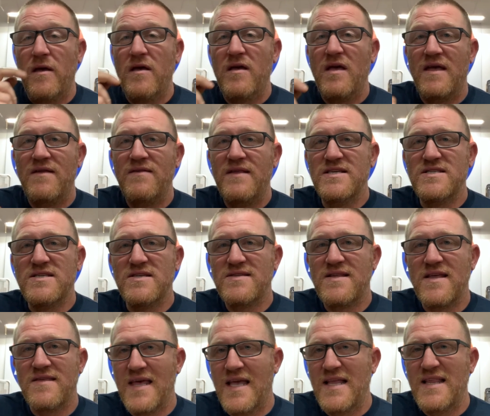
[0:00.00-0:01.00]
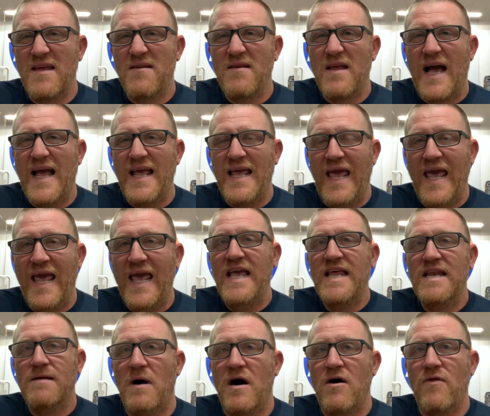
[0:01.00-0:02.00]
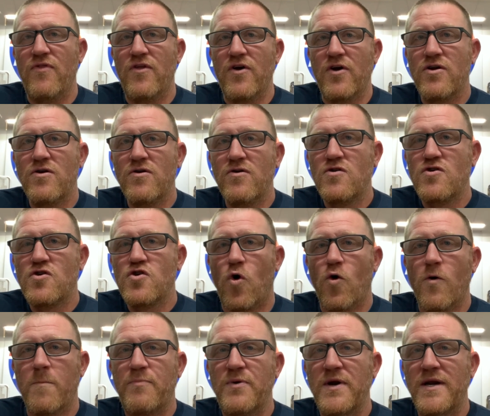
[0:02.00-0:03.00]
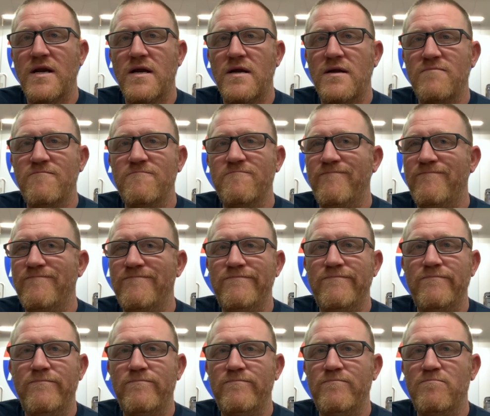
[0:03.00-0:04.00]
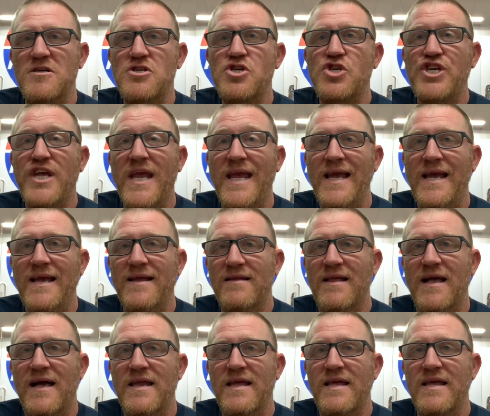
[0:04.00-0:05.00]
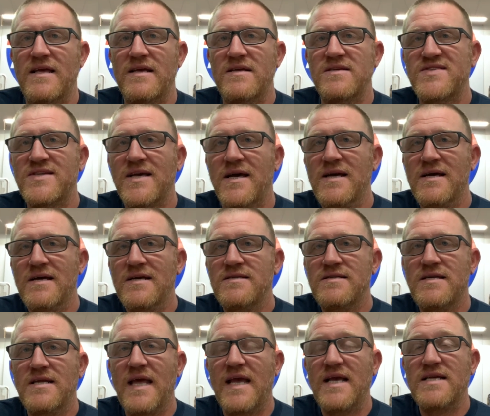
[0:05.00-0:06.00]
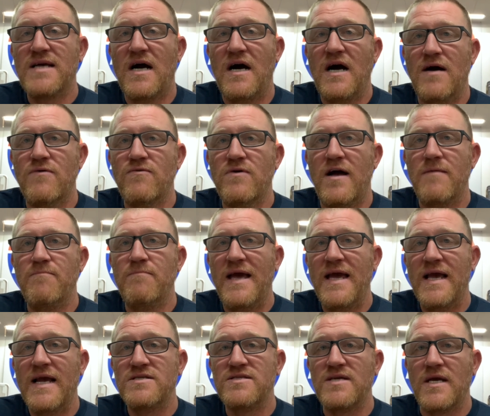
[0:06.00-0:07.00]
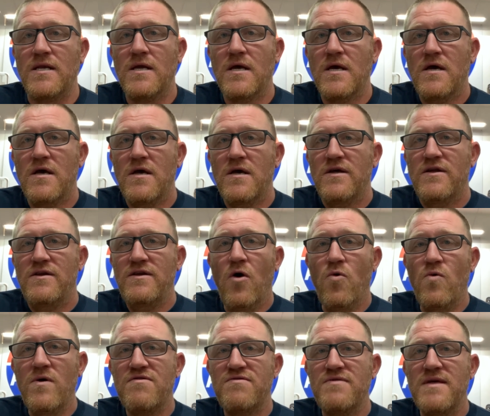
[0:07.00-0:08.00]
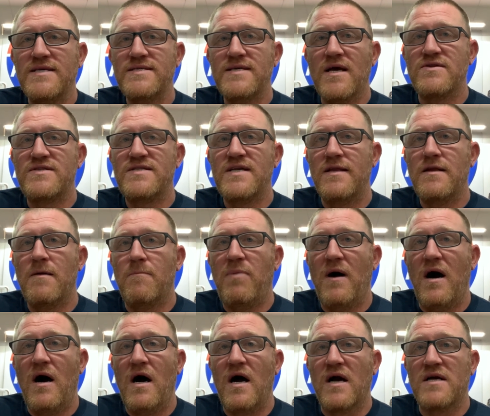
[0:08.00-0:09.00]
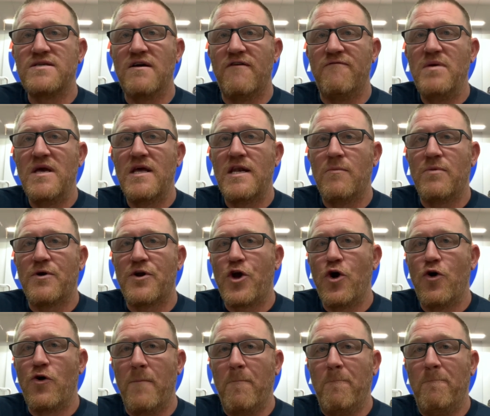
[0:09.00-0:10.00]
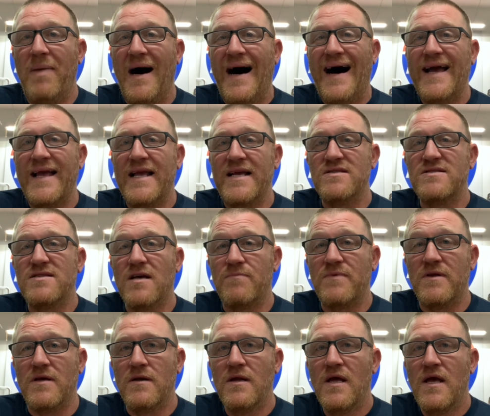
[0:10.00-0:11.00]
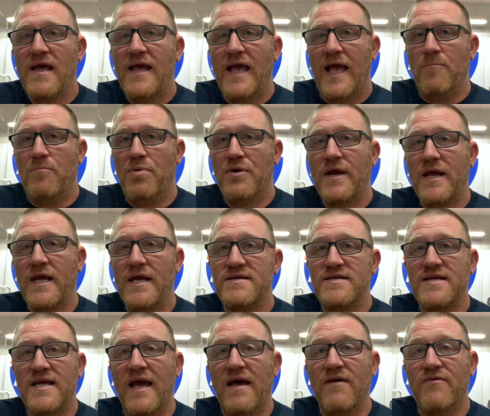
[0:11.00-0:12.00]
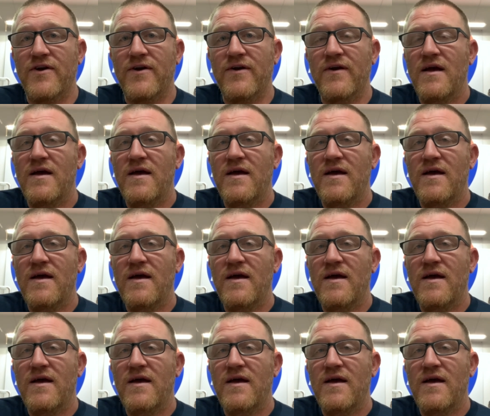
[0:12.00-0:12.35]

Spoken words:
And this is the thing that I hate about the corporate machine that is today's Hot Rod magazine. No one thinks outside the box of being able to go to buying something and putting it together